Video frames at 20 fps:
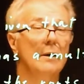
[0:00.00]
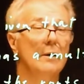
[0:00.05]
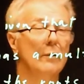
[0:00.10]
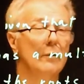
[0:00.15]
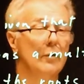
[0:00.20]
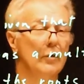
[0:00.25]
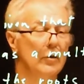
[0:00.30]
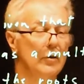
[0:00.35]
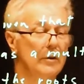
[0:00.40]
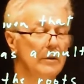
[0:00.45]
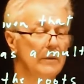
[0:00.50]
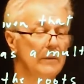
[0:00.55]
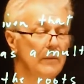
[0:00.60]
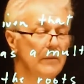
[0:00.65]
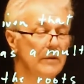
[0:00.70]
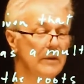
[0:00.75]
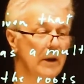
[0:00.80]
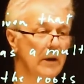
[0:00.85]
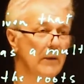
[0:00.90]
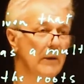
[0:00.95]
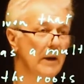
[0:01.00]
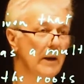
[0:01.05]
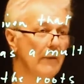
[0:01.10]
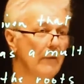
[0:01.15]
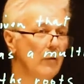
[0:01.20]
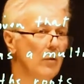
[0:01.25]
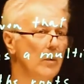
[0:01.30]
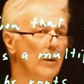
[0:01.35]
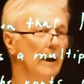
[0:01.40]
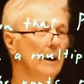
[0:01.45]
root, so
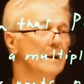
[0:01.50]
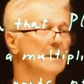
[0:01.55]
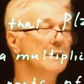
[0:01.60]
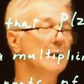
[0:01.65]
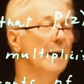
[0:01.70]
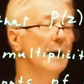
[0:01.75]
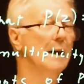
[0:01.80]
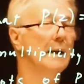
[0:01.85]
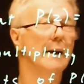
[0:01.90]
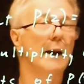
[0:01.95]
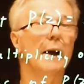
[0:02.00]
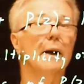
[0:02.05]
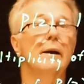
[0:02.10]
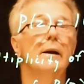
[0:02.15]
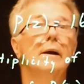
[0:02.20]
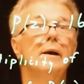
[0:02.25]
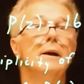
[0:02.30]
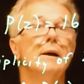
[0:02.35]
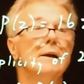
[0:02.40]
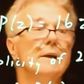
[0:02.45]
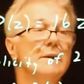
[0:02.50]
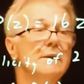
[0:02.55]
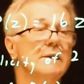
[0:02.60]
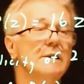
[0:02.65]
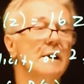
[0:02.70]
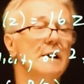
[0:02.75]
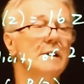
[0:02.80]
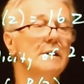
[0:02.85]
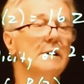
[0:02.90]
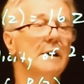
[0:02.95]
therefore we can say that
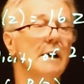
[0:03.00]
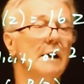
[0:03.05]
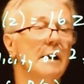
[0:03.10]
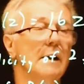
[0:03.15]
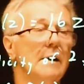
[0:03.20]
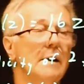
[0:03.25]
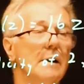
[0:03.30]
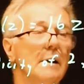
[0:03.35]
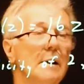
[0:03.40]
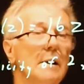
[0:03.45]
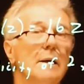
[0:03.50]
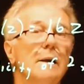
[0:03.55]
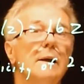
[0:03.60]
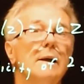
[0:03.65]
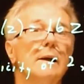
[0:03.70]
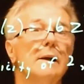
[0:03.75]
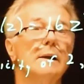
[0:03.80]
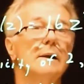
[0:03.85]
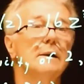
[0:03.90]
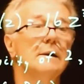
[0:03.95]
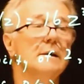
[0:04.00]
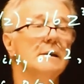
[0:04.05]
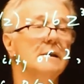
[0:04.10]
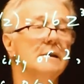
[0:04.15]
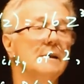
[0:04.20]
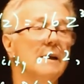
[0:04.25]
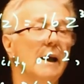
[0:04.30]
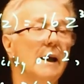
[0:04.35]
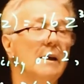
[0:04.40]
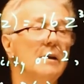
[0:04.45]

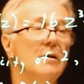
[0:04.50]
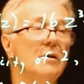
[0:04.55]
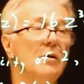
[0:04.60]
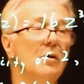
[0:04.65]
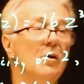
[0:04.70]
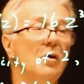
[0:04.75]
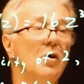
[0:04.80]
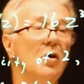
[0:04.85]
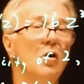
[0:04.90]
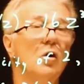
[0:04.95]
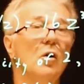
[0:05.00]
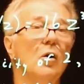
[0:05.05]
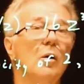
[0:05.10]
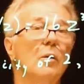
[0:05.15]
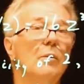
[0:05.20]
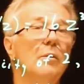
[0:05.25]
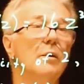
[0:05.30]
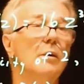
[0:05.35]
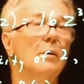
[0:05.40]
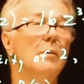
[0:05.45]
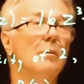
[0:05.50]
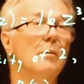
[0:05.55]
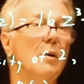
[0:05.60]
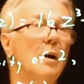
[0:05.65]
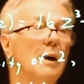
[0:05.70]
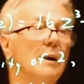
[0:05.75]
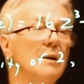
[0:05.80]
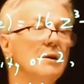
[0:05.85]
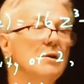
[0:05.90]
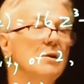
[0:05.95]
16Z cubed
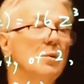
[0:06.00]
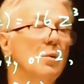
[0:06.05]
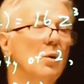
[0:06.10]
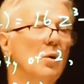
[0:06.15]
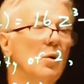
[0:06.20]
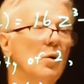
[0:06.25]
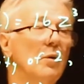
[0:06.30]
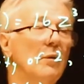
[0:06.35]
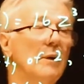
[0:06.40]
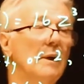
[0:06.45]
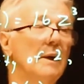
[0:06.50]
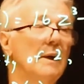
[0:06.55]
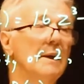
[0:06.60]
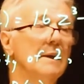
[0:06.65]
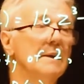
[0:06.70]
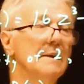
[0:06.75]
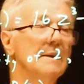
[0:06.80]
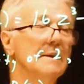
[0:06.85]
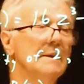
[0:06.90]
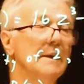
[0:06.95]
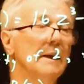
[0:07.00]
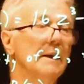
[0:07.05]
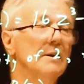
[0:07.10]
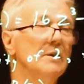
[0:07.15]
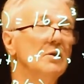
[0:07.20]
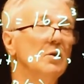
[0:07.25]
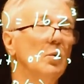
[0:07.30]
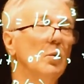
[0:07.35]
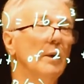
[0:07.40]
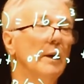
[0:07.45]
minus 12Z
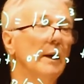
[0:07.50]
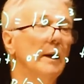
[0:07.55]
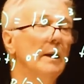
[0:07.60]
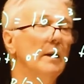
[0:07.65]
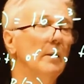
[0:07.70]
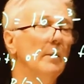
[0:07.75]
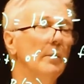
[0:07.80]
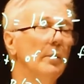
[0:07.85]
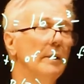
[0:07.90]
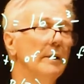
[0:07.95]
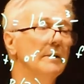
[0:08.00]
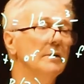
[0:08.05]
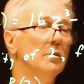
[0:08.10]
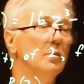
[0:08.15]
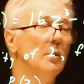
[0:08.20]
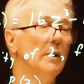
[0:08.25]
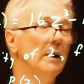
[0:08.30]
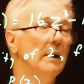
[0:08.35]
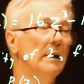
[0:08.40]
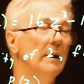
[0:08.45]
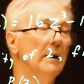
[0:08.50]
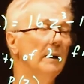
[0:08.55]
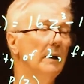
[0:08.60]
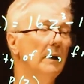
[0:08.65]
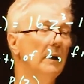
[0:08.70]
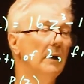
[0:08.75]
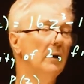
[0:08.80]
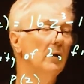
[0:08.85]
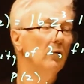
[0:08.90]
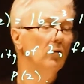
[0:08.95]
squared plus 1
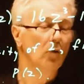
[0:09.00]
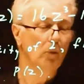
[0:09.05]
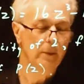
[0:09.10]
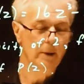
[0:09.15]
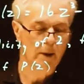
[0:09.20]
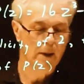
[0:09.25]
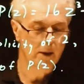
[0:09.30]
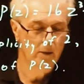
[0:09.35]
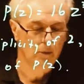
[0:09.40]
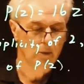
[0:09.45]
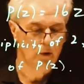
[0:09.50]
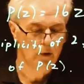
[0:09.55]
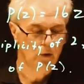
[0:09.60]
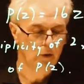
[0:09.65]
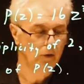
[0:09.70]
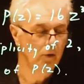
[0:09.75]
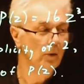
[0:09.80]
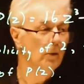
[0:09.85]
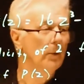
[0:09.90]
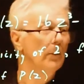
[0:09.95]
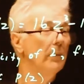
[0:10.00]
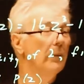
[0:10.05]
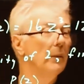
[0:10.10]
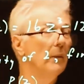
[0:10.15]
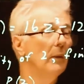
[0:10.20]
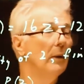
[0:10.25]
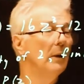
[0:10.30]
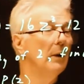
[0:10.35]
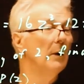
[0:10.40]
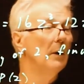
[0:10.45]
will be equal to
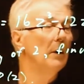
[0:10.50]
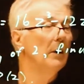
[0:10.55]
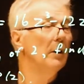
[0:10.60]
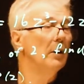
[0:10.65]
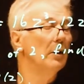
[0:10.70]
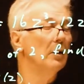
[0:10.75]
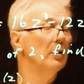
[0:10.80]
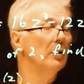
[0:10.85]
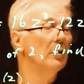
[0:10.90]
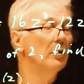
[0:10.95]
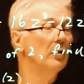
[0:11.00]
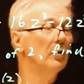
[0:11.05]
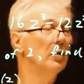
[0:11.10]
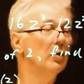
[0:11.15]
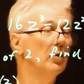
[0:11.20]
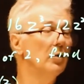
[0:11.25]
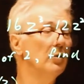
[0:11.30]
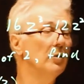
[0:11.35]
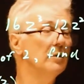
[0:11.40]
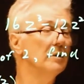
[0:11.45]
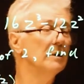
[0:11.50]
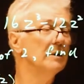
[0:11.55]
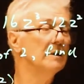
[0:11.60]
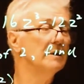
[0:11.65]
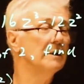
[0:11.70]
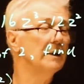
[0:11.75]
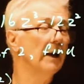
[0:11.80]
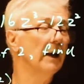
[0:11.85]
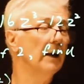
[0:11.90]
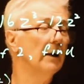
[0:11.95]

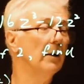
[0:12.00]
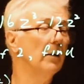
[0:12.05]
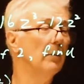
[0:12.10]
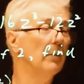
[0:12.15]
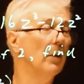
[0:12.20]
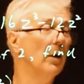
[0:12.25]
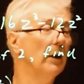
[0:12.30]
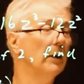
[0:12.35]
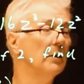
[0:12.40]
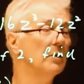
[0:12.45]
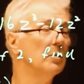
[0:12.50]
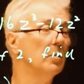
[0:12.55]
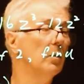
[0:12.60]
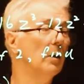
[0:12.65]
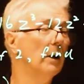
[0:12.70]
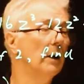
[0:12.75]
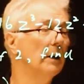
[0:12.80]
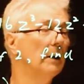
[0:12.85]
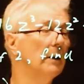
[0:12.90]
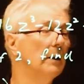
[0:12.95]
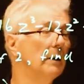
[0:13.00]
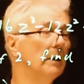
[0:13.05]
2z minus 1